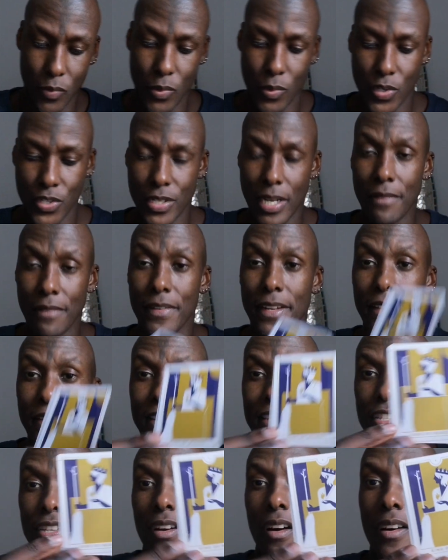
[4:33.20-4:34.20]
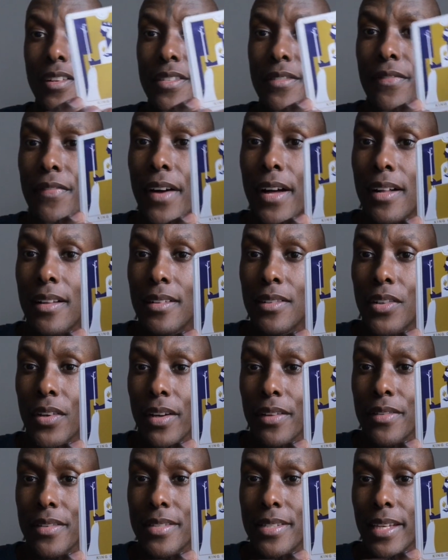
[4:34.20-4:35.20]
We were shuffling, these cards fell.
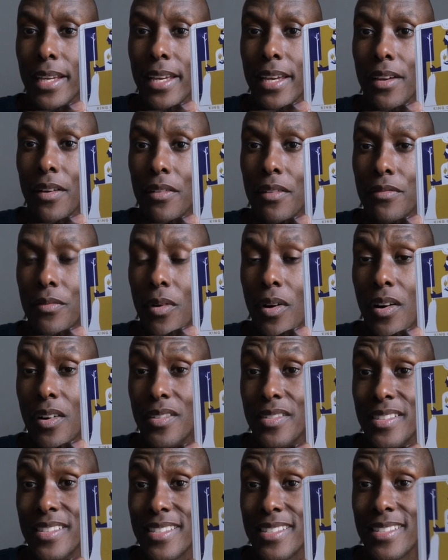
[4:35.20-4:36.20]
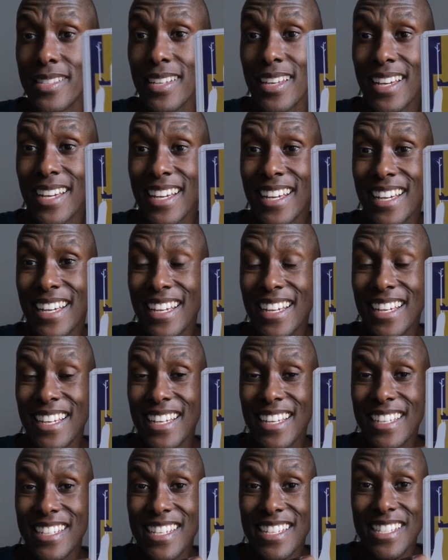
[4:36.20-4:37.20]
Look at this, the King of Wands.
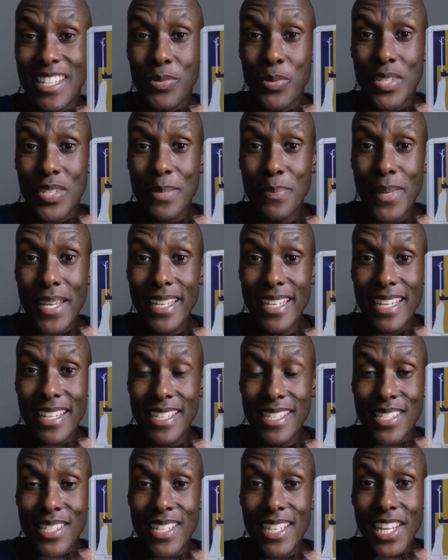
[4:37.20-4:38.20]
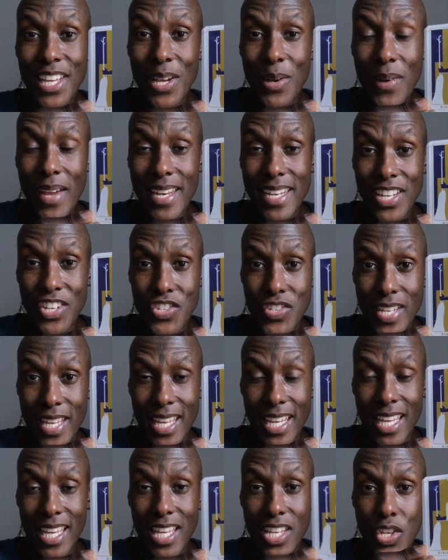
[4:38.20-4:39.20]
Just as we're speaking, this Leo
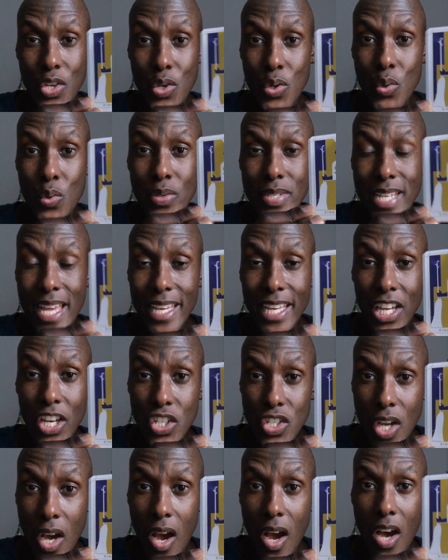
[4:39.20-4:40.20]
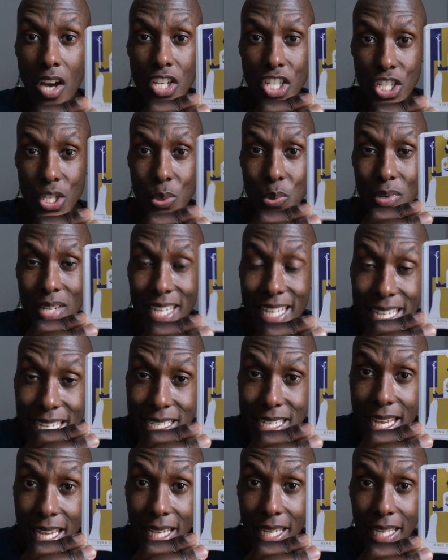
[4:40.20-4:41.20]
energy, you taking charge, you
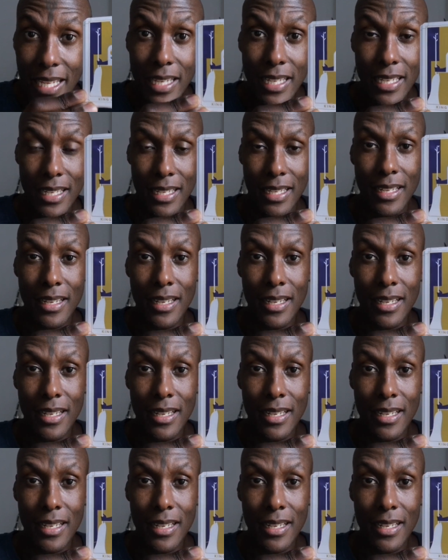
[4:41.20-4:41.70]
leading